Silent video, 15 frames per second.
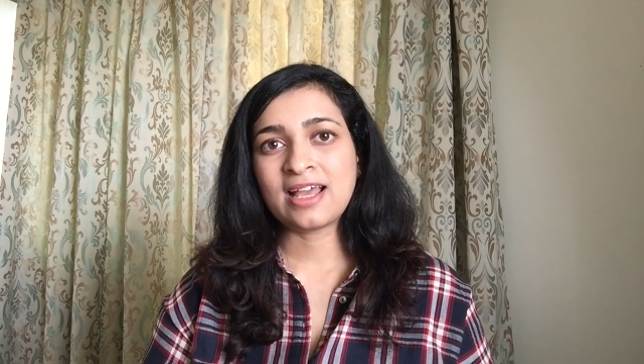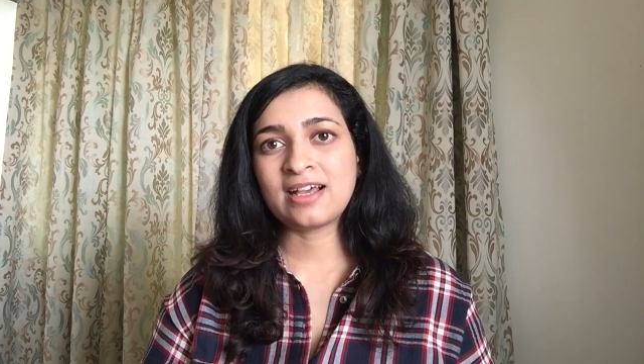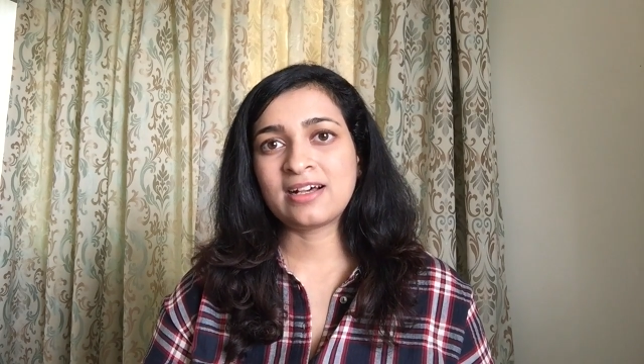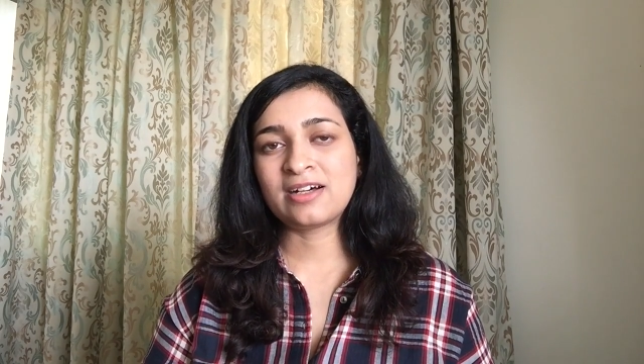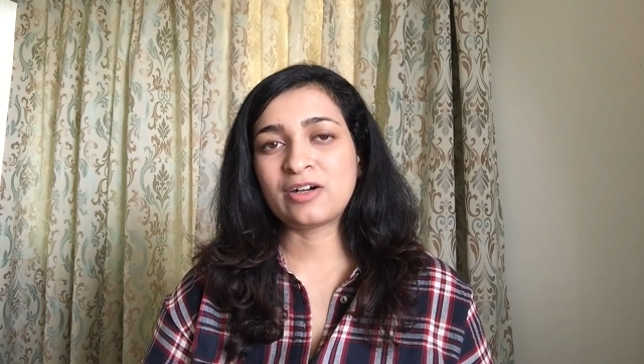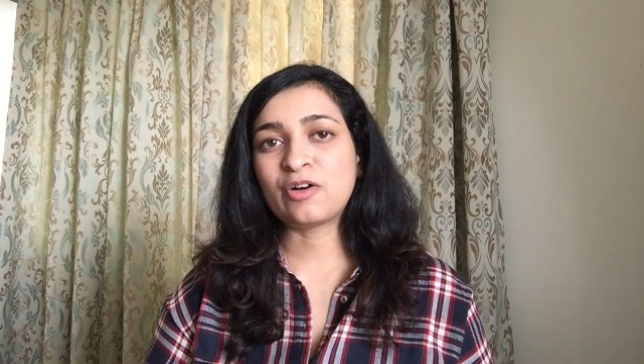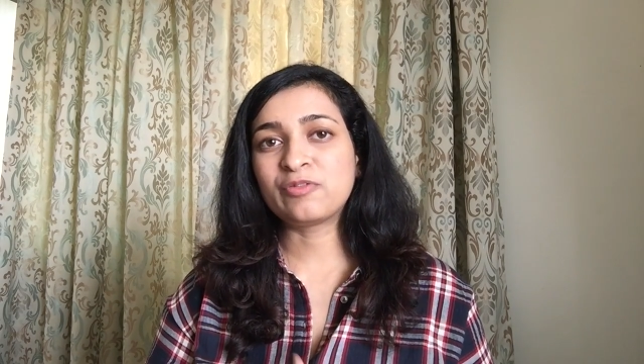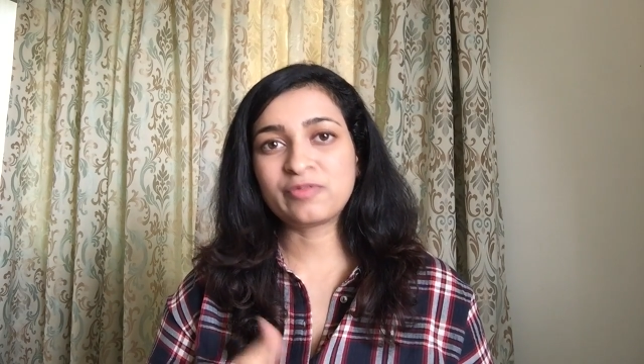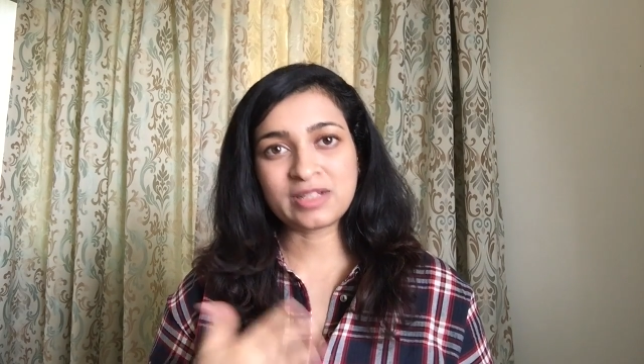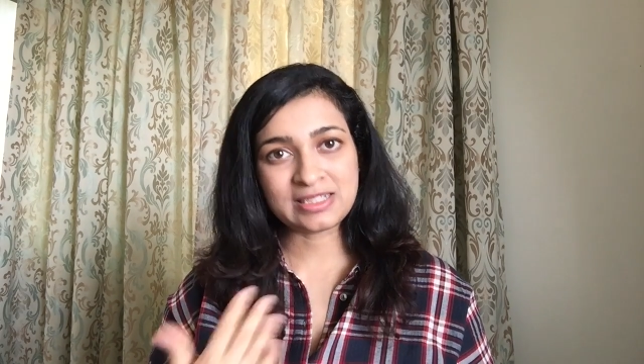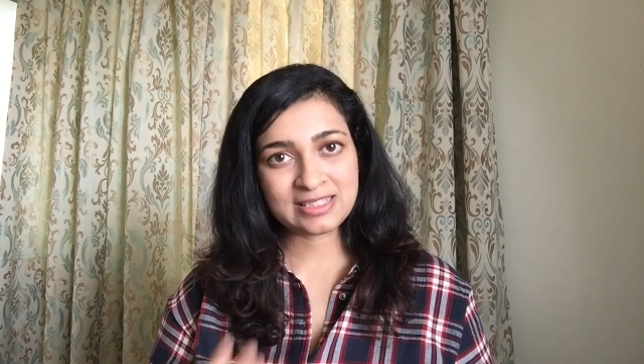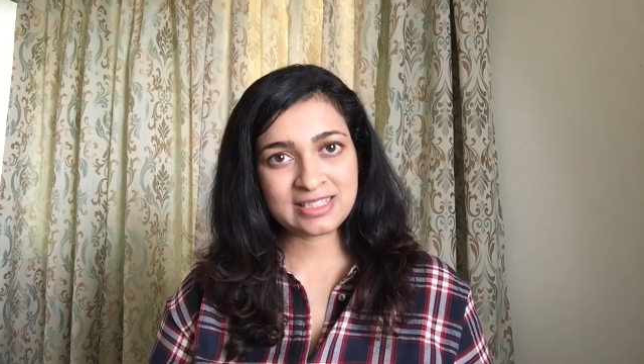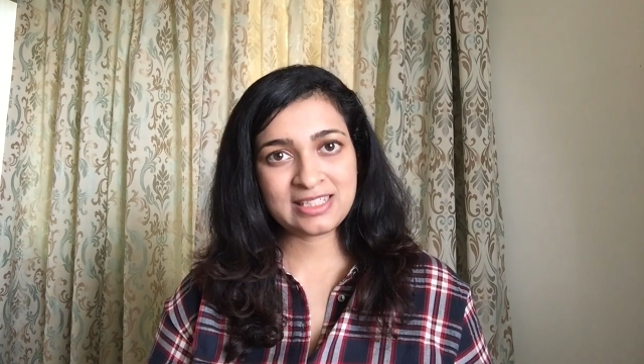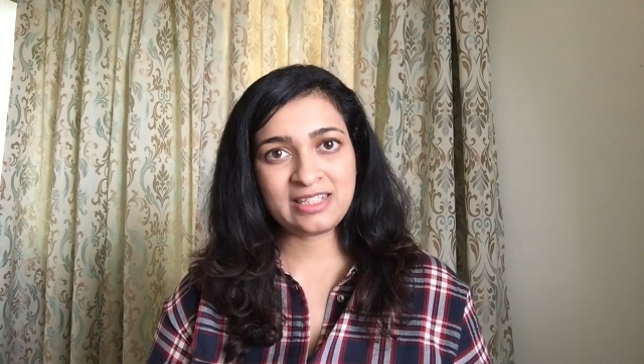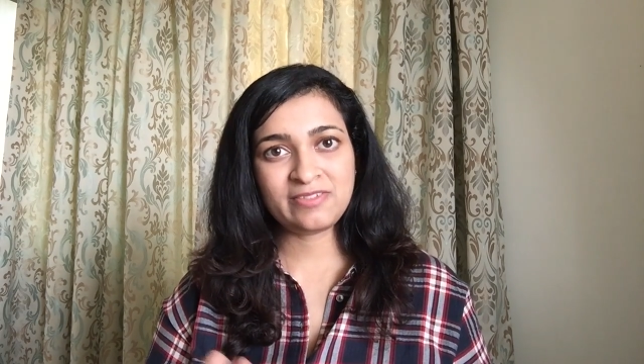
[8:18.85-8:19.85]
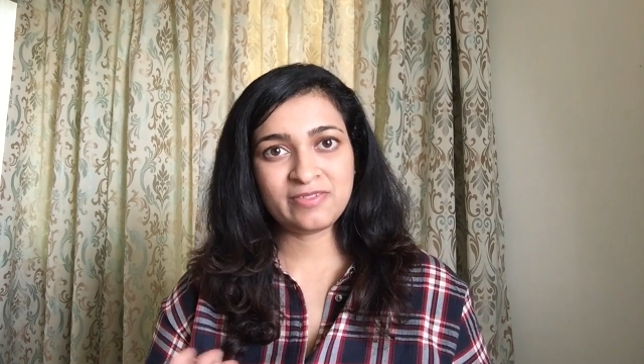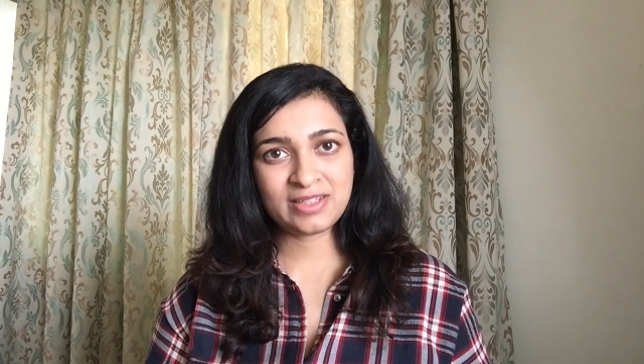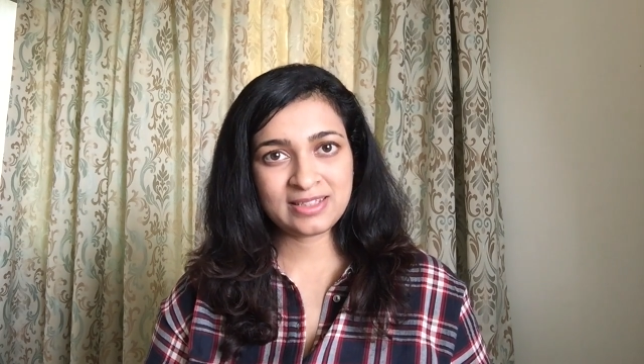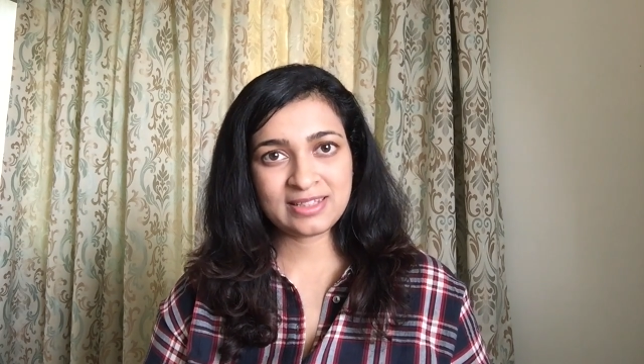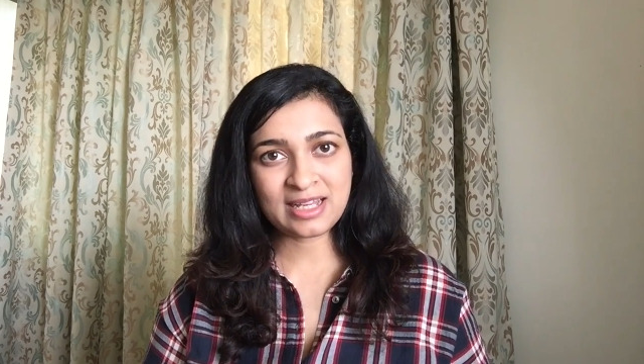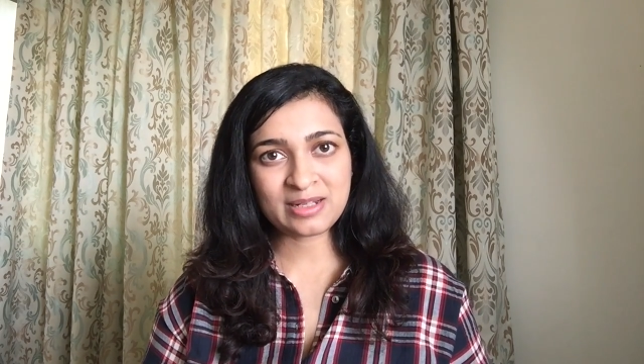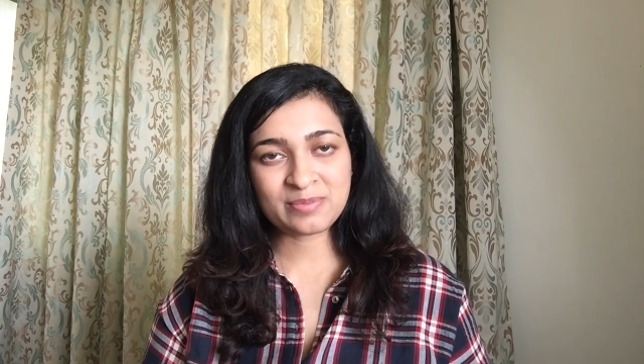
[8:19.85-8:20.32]
of
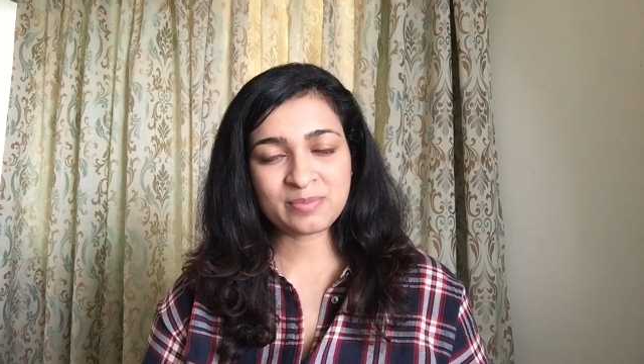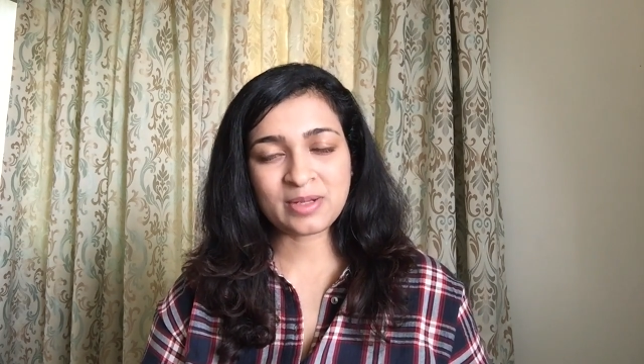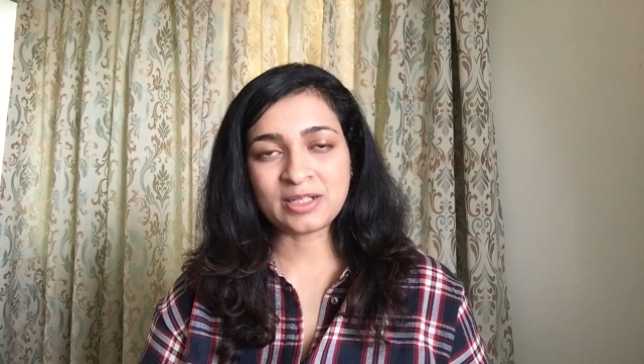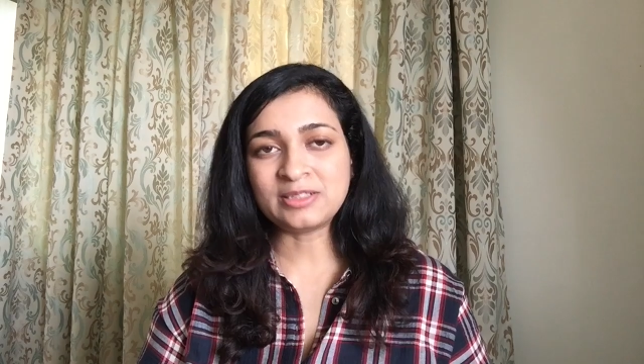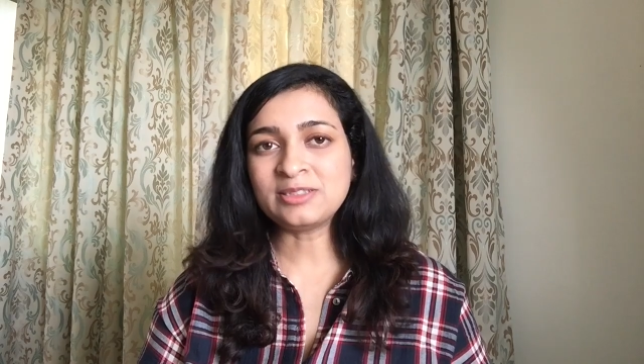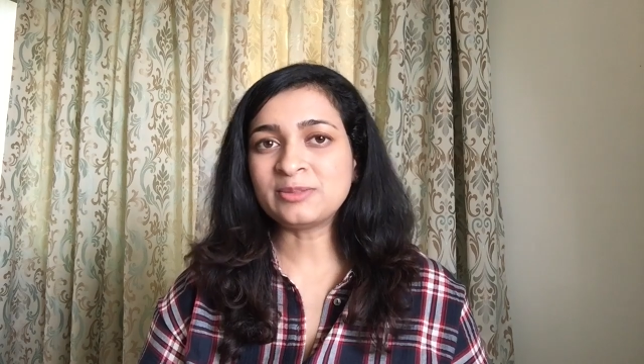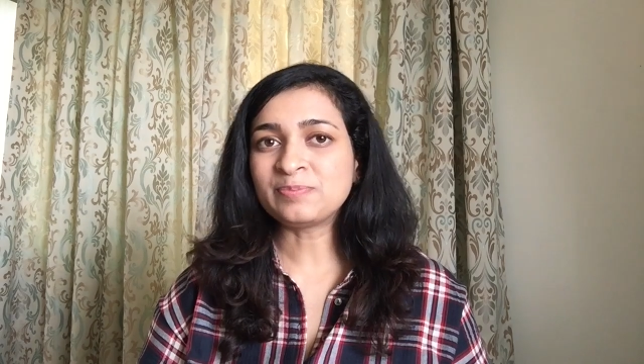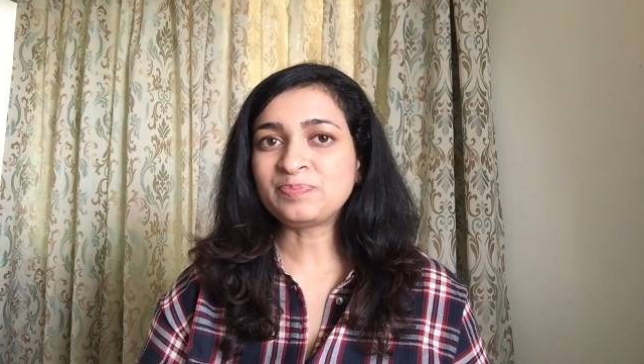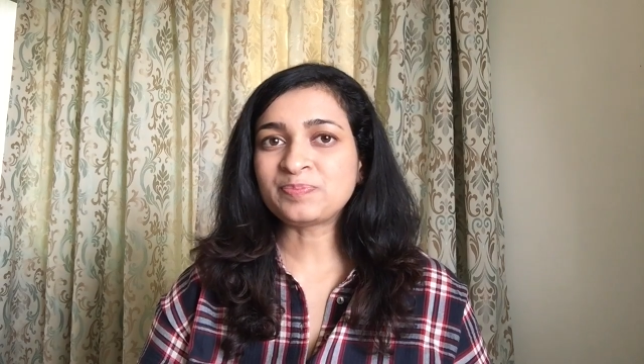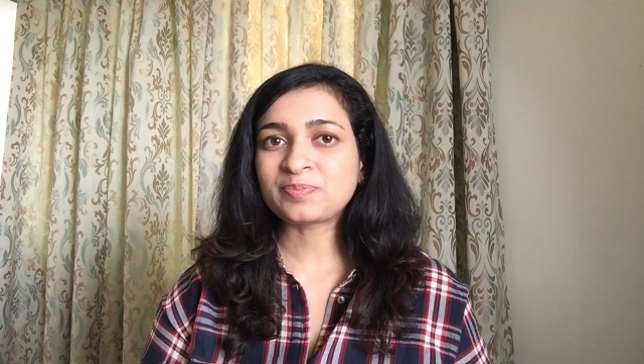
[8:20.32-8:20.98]
conceiving that month.